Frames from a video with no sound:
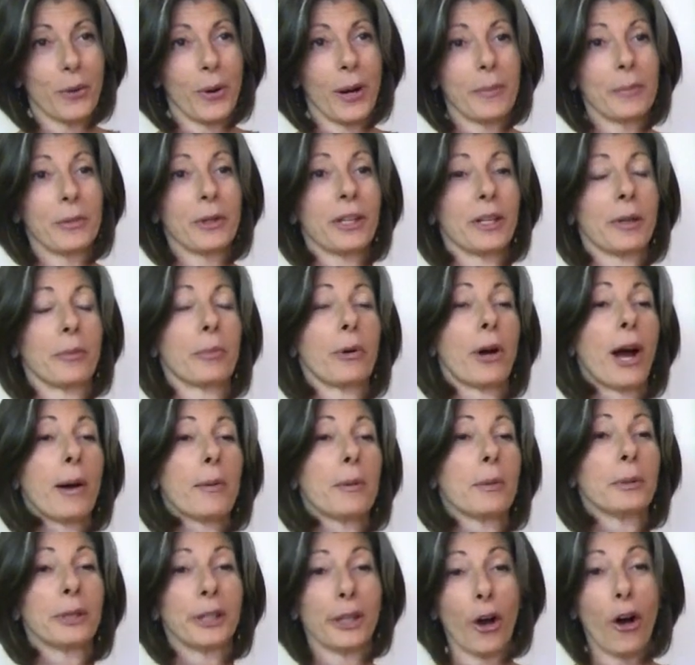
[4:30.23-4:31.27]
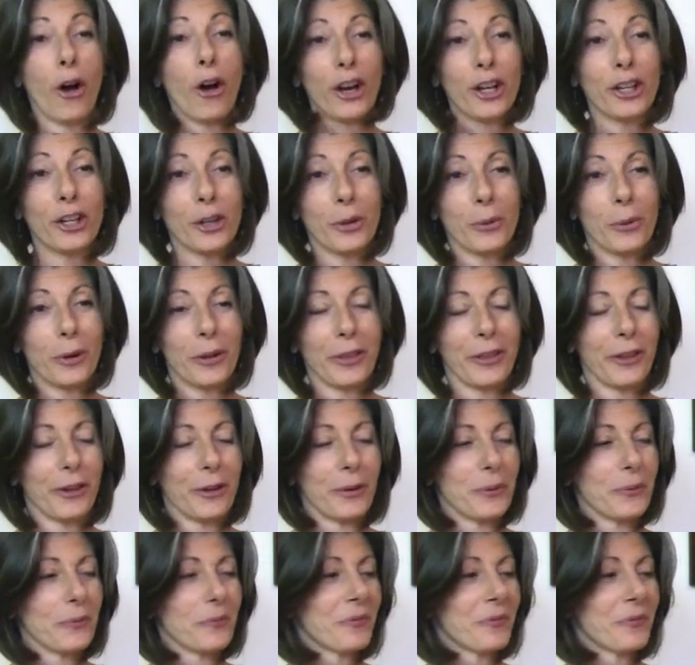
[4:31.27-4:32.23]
I'm going to probably argue with you.